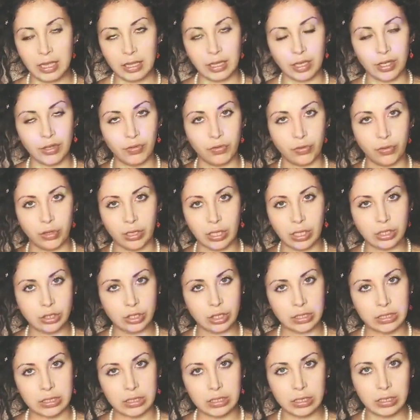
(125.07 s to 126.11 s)
Therefore, that
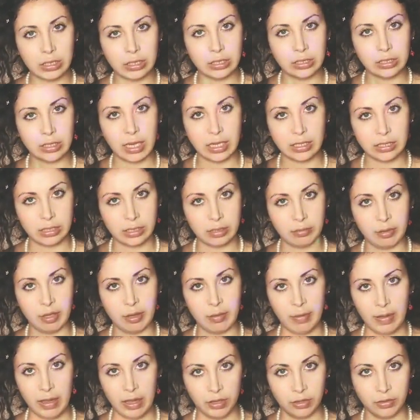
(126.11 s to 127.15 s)
transcendence has to be
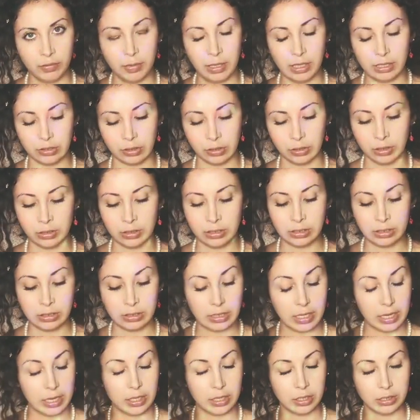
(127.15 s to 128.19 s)
upheld by certain
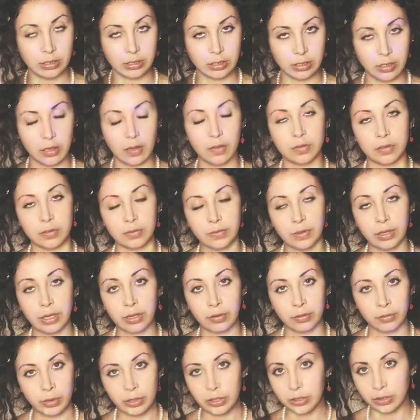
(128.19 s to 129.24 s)
standards, and often
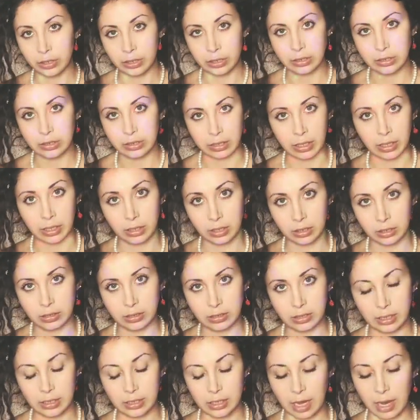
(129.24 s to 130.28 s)
very rigorous
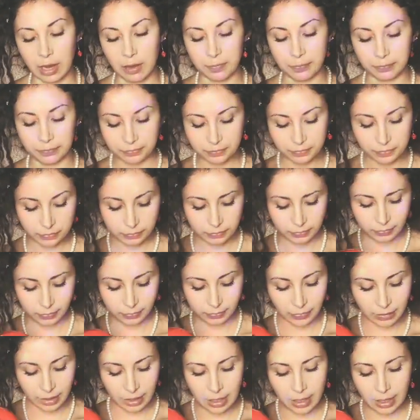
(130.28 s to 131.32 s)
standards at
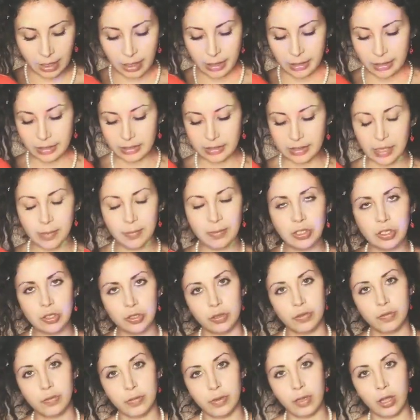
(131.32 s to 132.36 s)
that. The same is
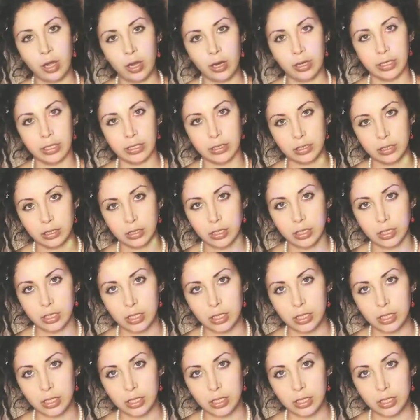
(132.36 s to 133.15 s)
true for the artist.